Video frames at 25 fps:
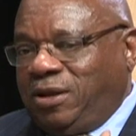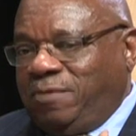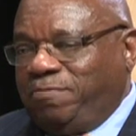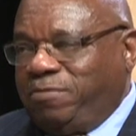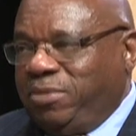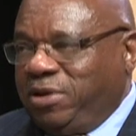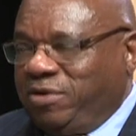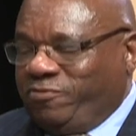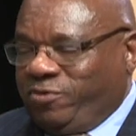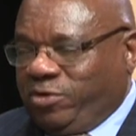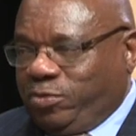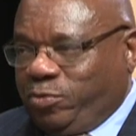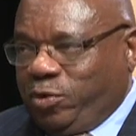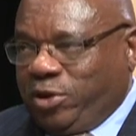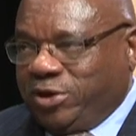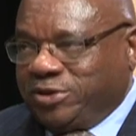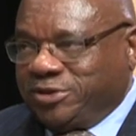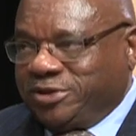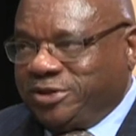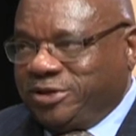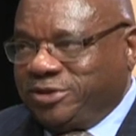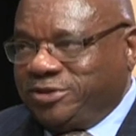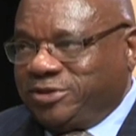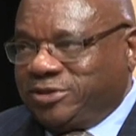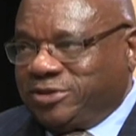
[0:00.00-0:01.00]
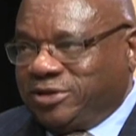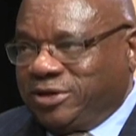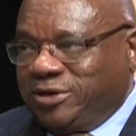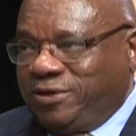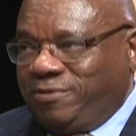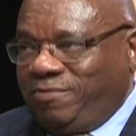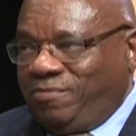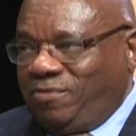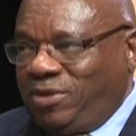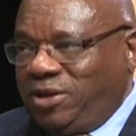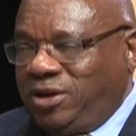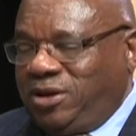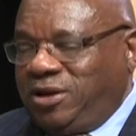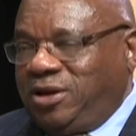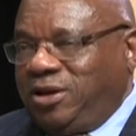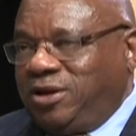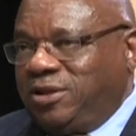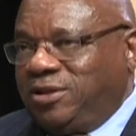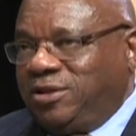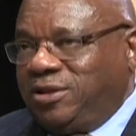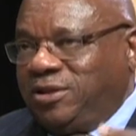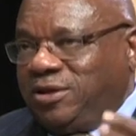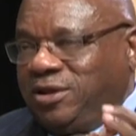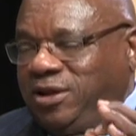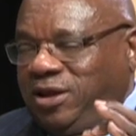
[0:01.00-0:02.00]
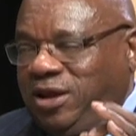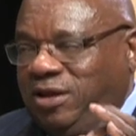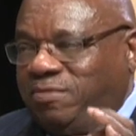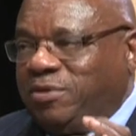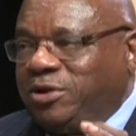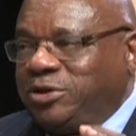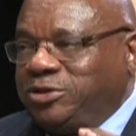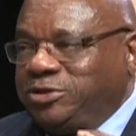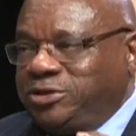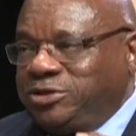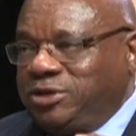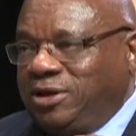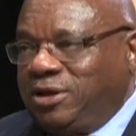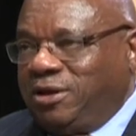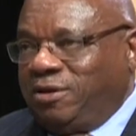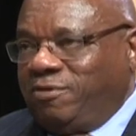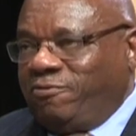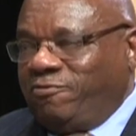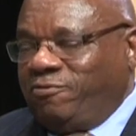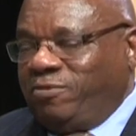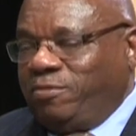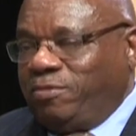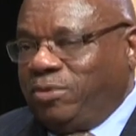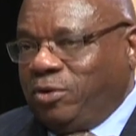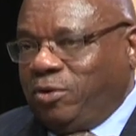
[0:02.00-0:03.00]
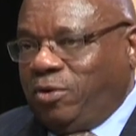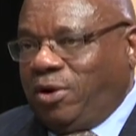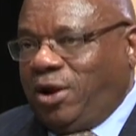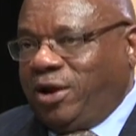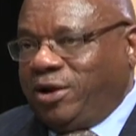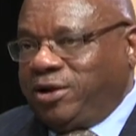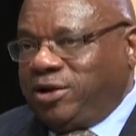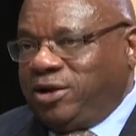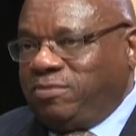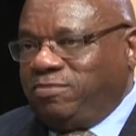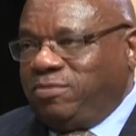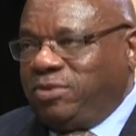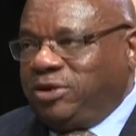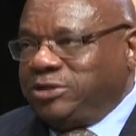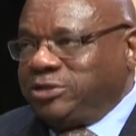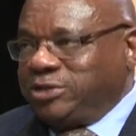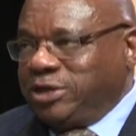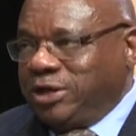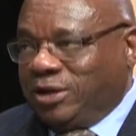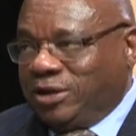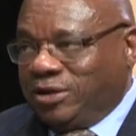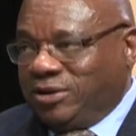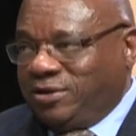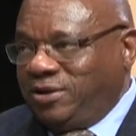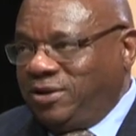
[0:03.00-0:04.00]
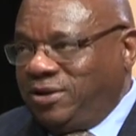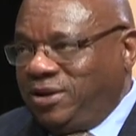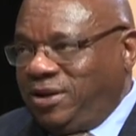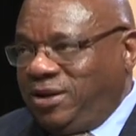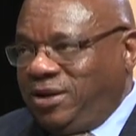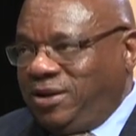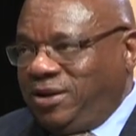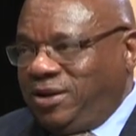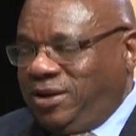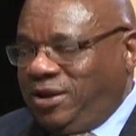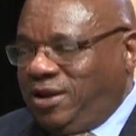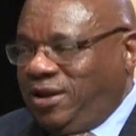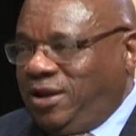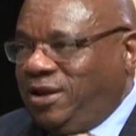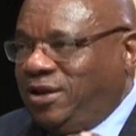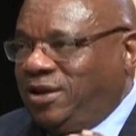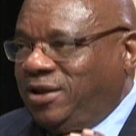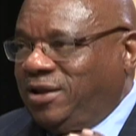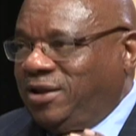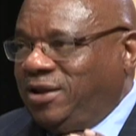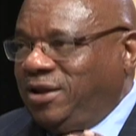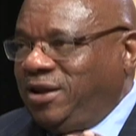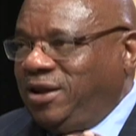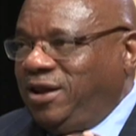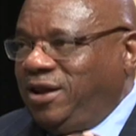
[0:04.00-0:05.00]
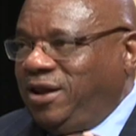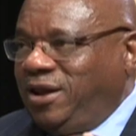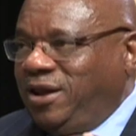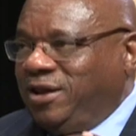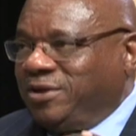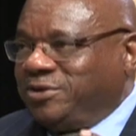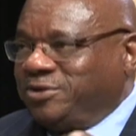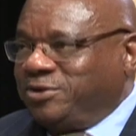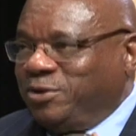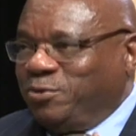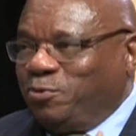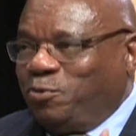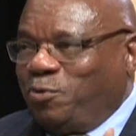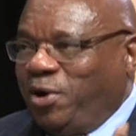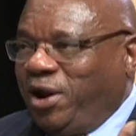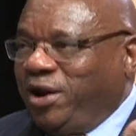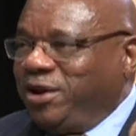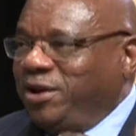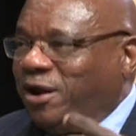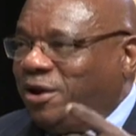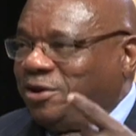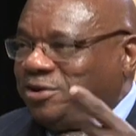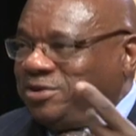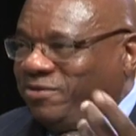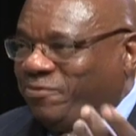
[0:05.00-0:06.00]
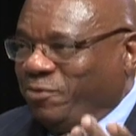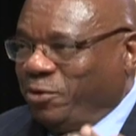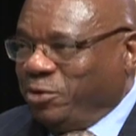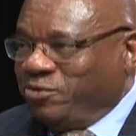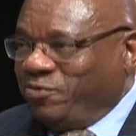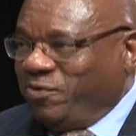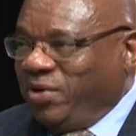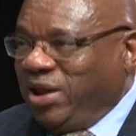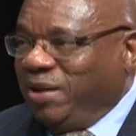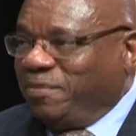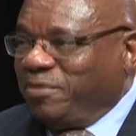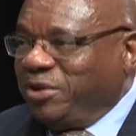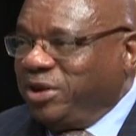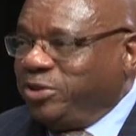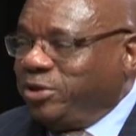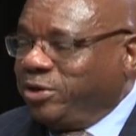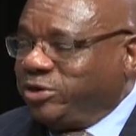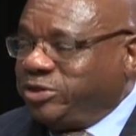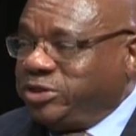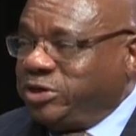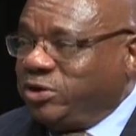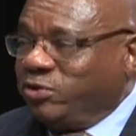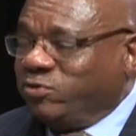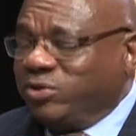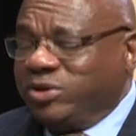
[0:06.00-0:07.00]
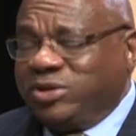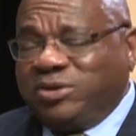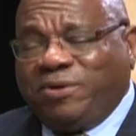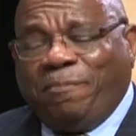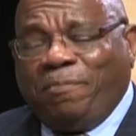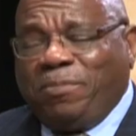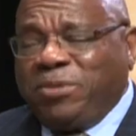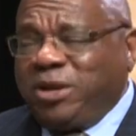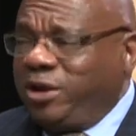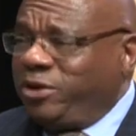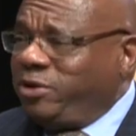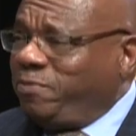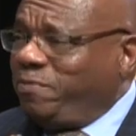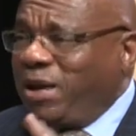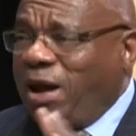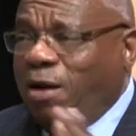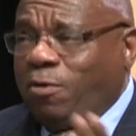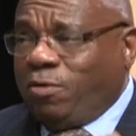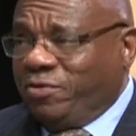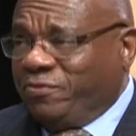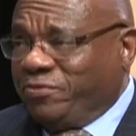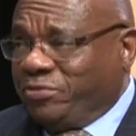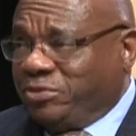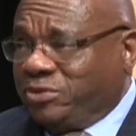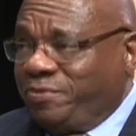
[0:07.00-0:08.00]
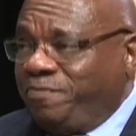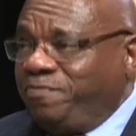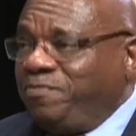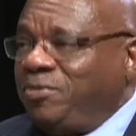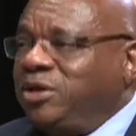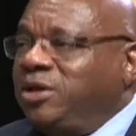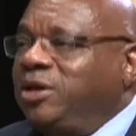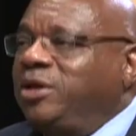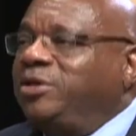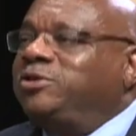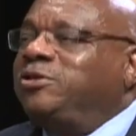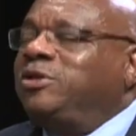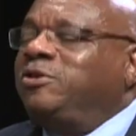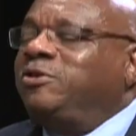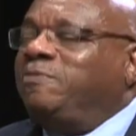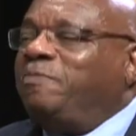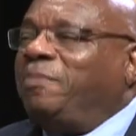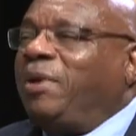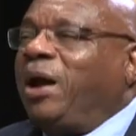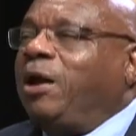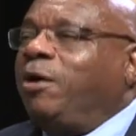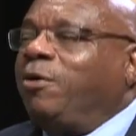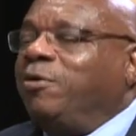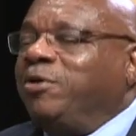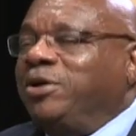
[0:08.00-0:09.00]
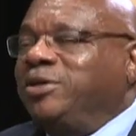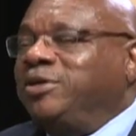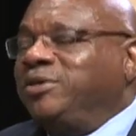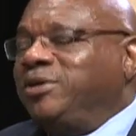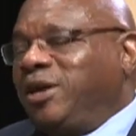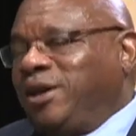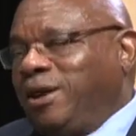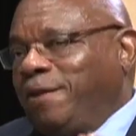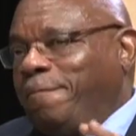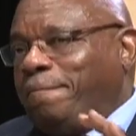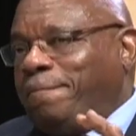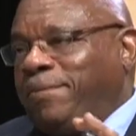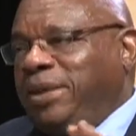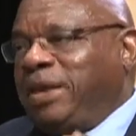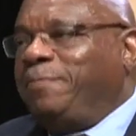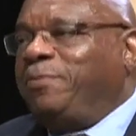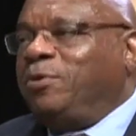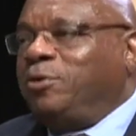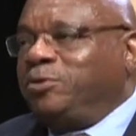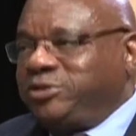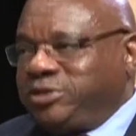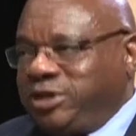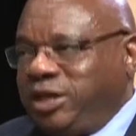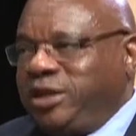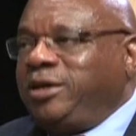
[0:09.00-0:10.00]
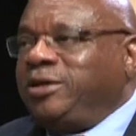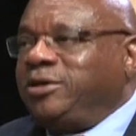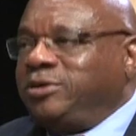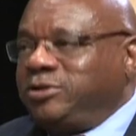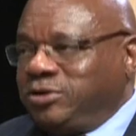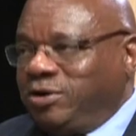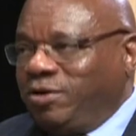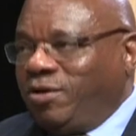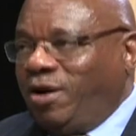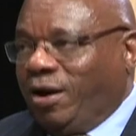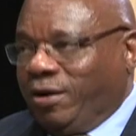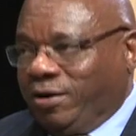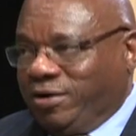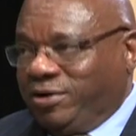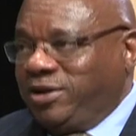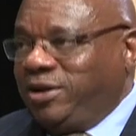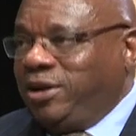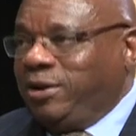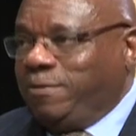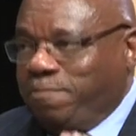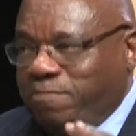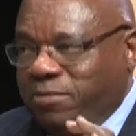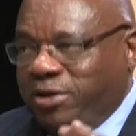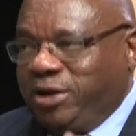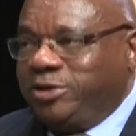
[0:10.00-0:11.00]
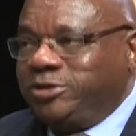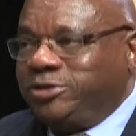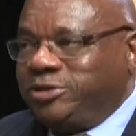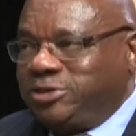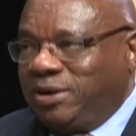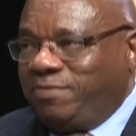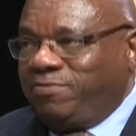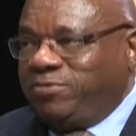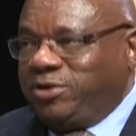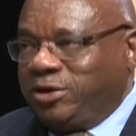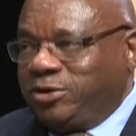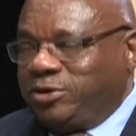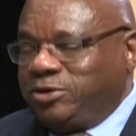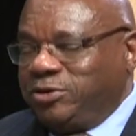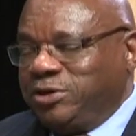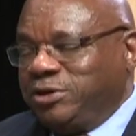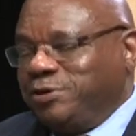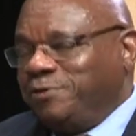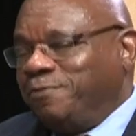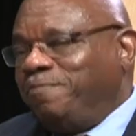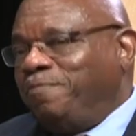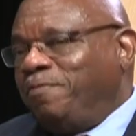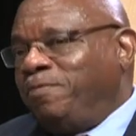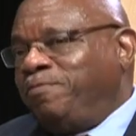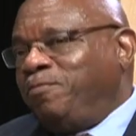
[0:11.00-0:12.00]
bid for presidency, and the image of Barack and Michelle as the White House, the first family, their children. It's powerful. It's inspiring, and people take it to heart. It means something to you.